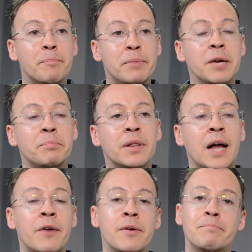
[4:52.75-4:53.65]
people
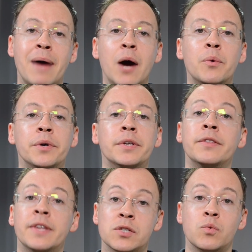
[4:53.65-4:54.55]
are empowered
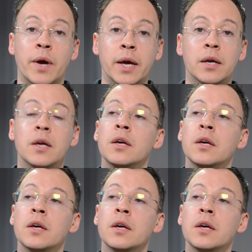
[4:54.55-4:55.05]
in this way.